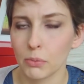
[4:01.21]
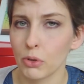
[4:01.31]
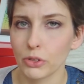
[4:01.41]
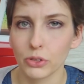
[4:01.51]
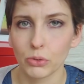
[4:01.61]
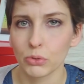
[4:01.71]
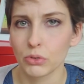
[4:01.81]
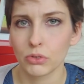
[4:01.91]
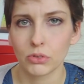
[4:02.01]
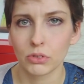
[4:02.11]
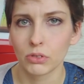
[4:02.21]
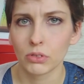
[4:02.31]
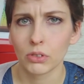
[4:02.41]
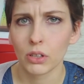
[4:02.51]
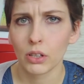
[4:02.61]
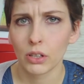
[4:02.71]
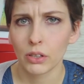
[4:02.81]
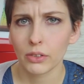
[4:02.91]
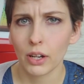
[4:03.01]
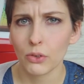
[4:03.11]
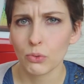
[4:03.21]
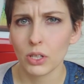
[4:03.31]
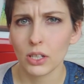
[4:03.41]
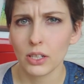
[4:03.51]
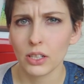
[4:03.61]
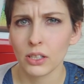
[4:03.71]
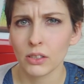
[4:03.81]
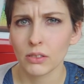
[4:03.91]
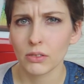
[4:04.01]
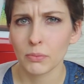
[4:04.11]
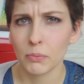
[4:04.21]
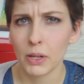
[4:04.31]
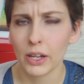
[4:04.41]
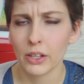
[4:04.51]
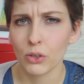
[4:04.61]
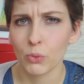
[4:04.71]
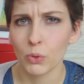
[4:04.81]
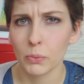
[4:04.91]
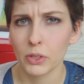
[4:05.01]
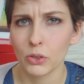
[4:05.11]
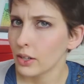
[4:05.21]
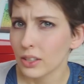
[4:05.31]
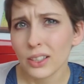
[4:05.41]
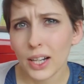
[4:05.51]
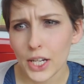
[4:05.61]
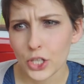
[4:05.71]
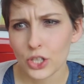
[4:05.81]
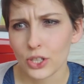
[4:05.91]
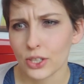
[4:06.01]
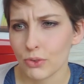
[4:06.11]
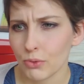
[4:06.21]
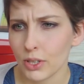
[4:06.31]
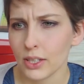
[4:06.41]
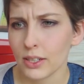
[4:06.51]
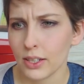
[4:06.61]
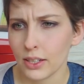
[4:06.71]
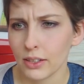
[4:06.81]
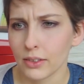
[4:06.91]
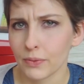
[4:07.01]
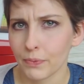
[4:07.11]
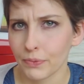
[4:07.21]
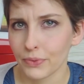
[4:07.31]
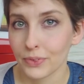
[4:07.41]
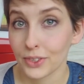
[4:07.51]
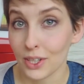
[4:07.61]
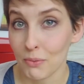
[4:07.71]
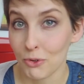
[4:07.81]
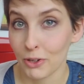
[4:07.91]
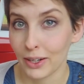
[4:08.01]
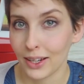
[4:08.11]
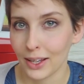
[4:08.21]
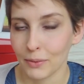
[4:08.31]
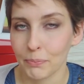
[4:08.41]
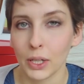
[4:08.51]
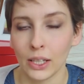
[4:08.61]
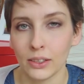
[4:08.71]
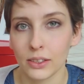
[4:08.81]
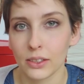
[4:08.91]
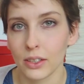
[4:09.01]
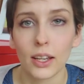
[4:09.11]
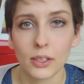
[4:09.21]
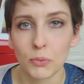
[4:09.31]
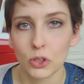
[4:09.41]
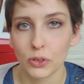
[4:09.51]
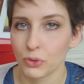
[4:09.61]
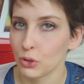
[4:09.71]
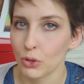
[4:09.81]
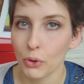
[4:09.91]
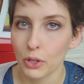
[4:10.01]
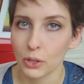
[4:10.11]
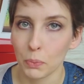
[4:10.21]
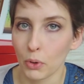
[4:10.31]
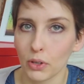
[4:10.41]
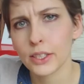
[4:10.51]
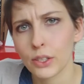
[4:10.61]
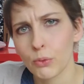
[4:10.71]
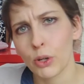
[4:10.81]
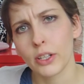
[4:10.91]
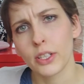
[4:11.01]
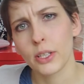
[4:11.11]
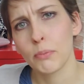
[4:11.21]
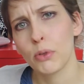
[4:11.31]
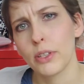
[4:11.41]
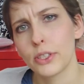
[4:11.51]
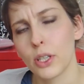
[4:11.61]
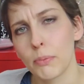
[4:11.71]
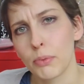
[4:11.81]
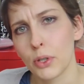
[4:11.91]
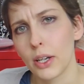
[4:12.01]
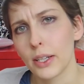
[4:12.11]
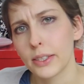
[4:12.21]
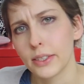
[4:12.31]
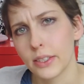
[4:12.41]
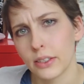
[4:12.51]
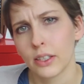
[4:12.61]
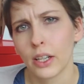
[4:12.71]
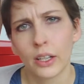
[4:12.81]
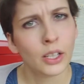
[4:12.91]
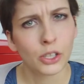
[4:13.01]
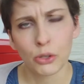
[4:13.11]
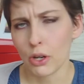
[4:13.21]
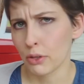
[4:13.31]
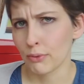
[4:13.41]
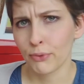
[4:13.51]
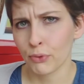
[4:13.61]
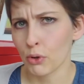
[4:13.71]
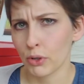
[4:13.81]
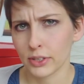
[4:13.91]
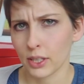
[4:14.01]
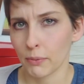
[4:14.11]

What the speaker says: a person who's not really man or woman. Oh, I should read the summary again, but I guess most of you know this book. It won the Pulitzer Prize in 2004 or